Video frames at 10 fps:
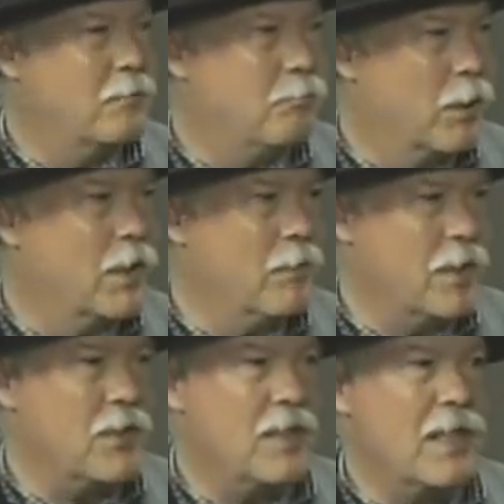pretty
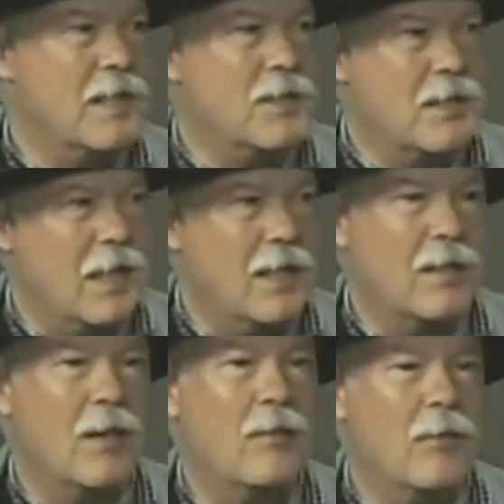much the
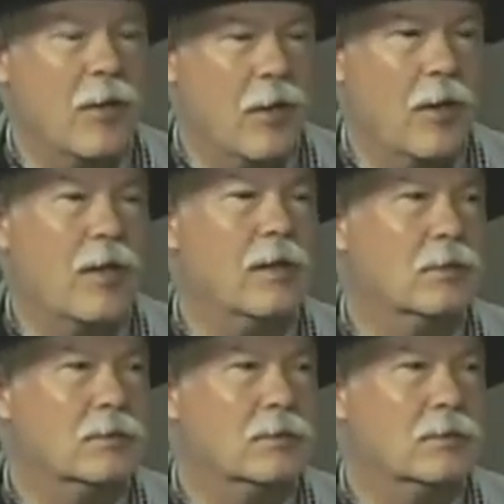extent of her